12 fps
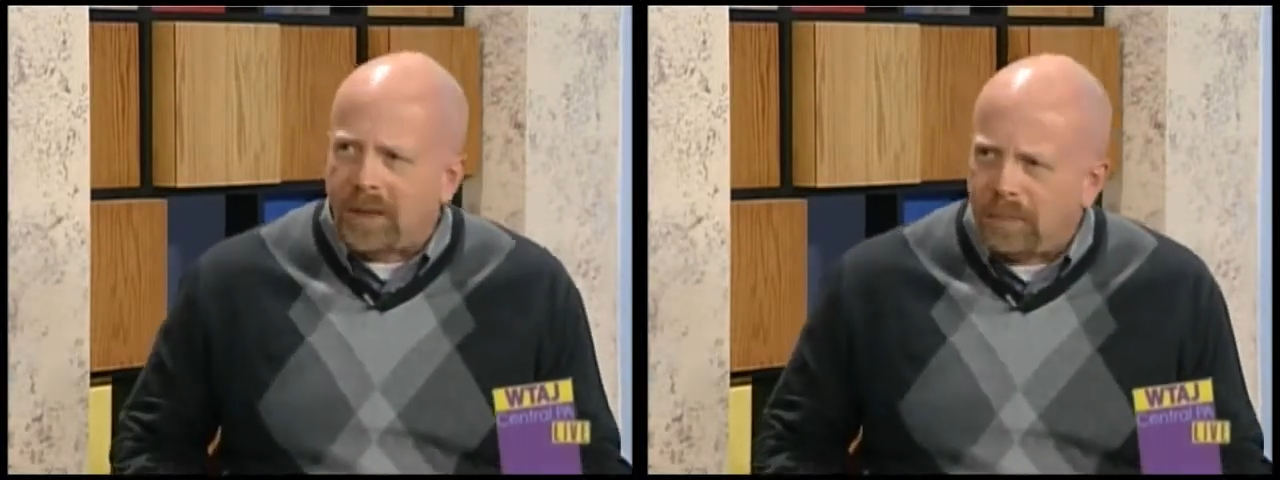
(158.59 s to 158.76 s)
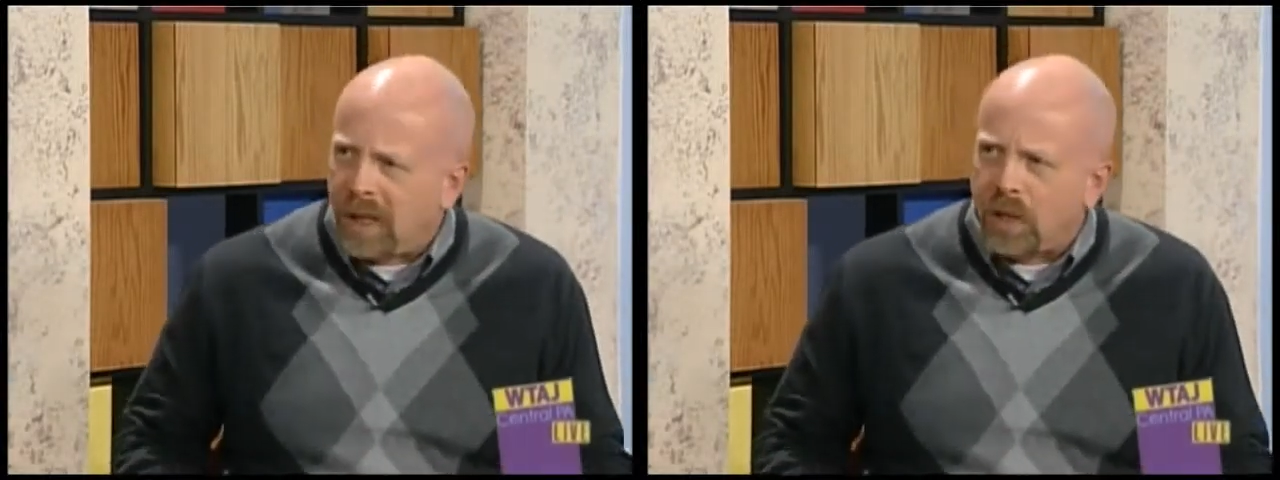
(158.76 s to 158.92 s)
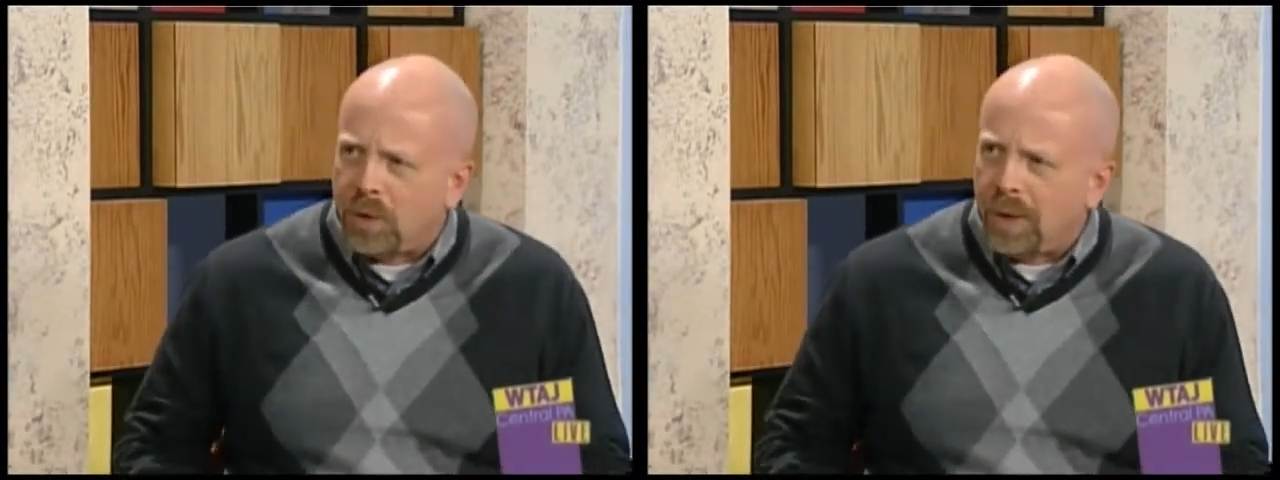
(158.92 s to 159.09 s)

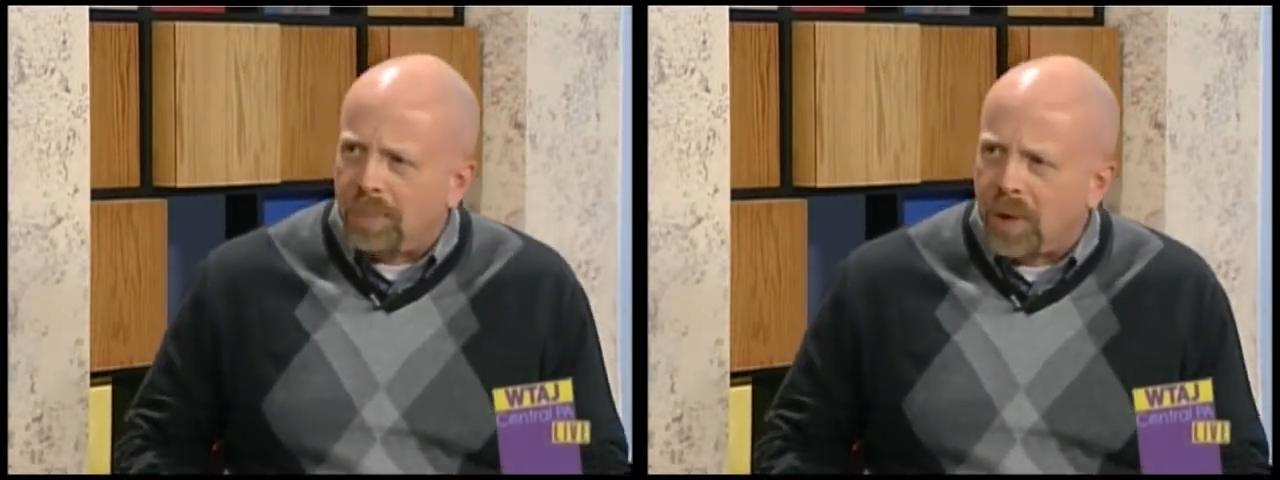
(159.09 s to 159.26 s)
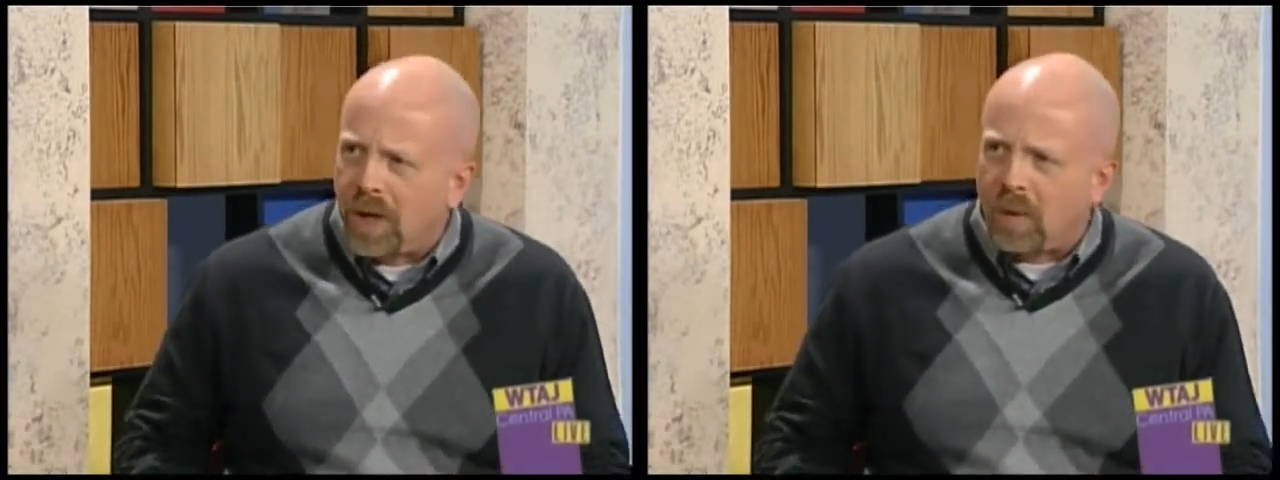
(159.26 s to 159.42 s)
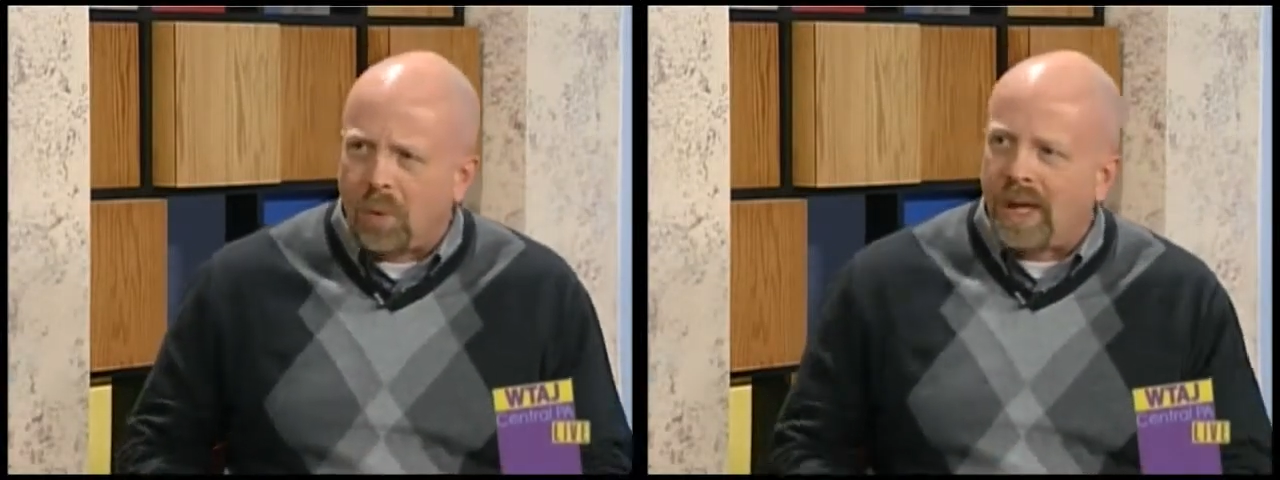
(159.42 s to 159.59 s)
make a great
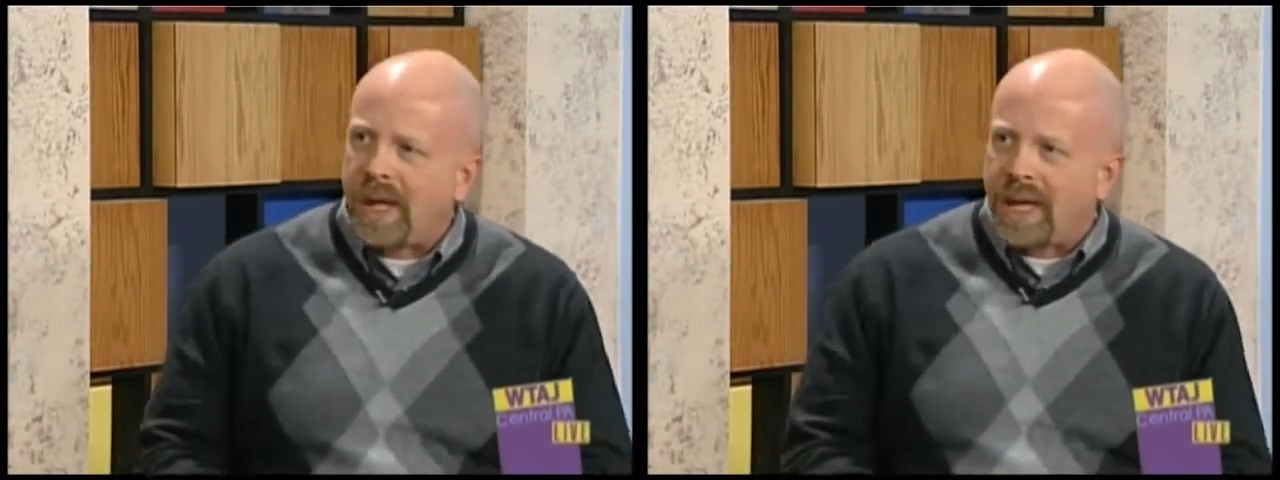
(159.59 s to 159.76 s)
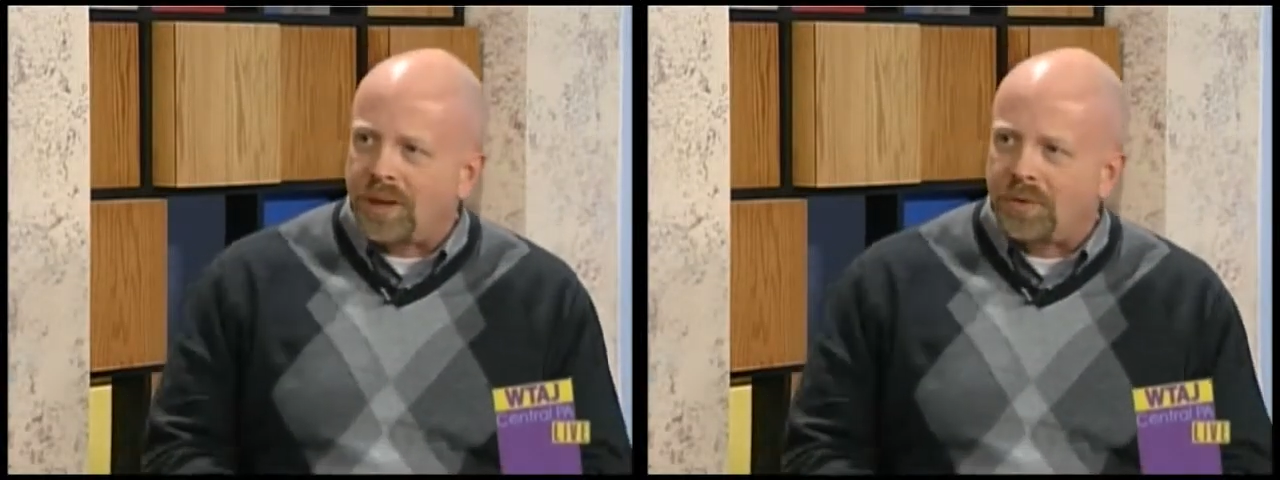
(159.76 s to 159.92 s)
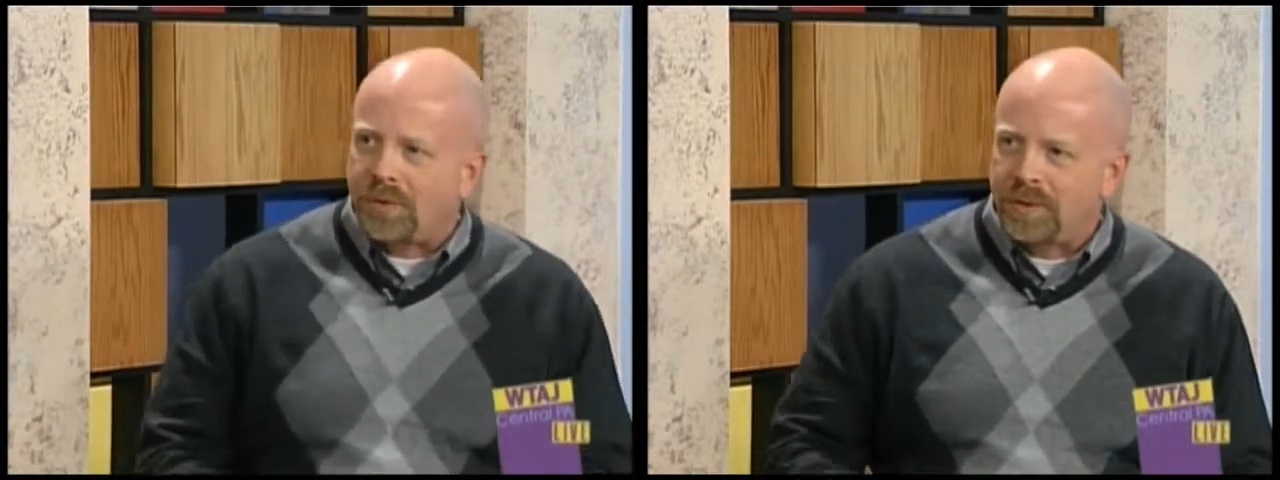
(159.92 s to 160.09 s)
book what if
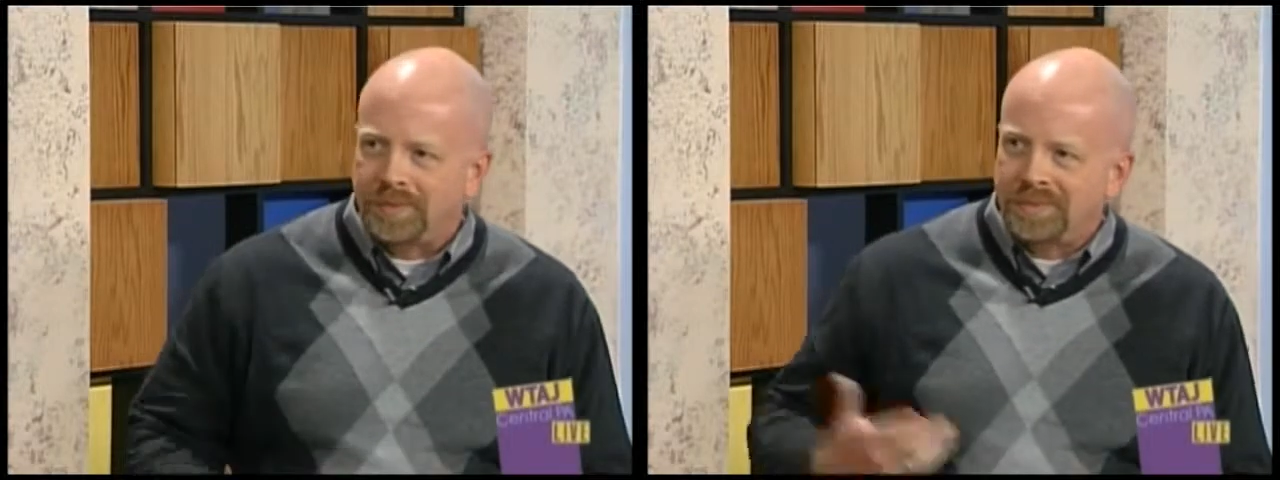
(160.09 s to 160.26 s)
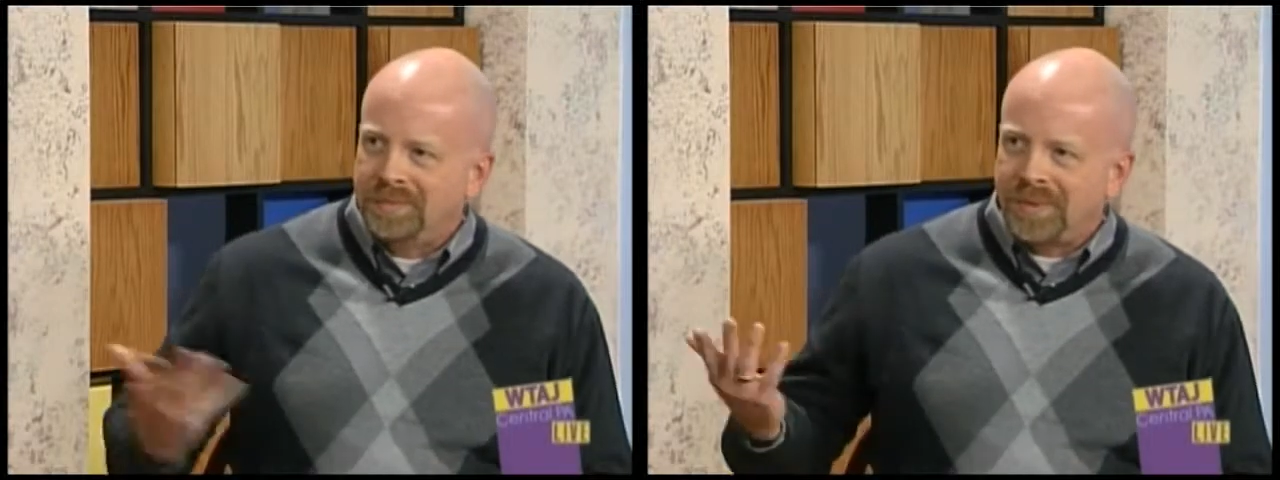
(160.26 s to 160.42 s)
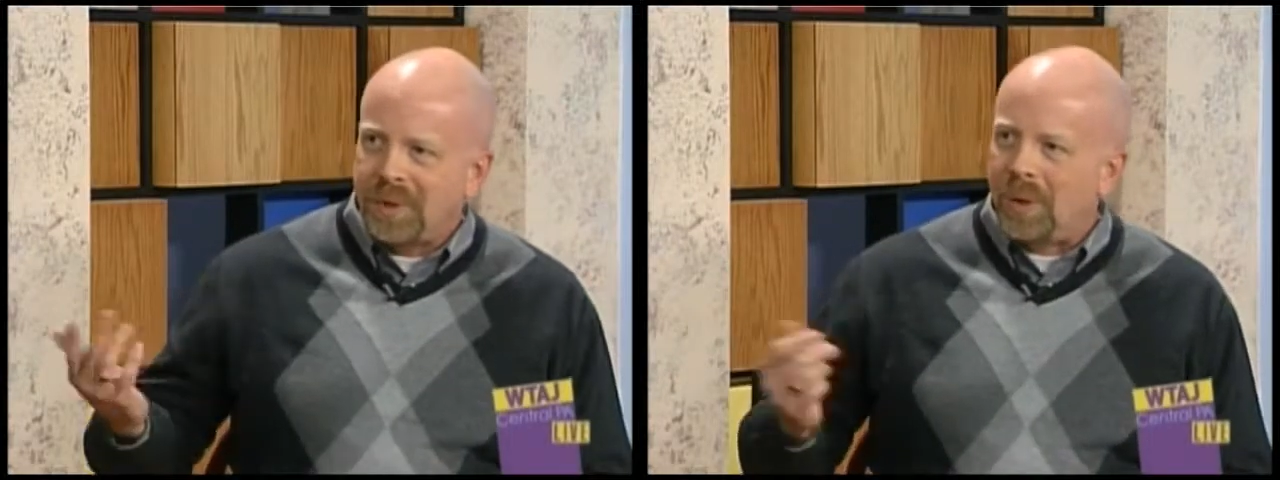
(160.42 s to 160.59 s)
yeah
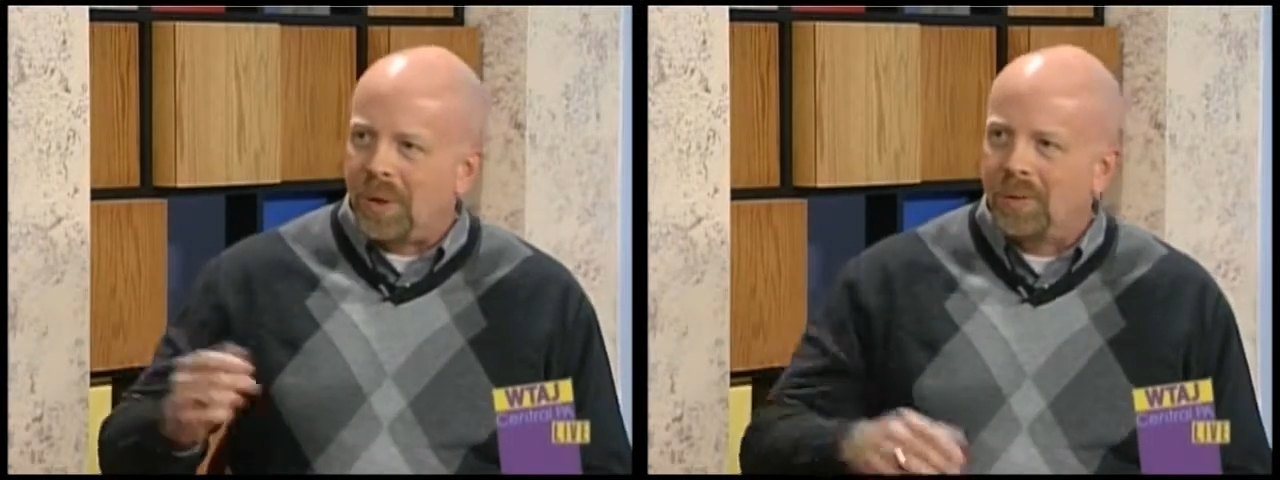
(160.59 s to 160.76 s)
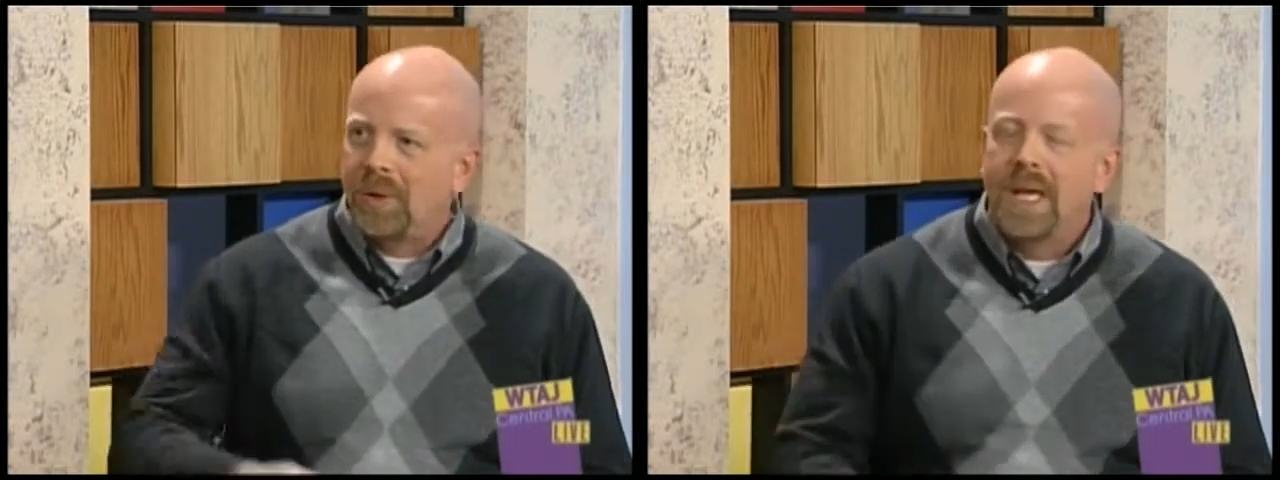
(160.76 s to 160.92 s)
you know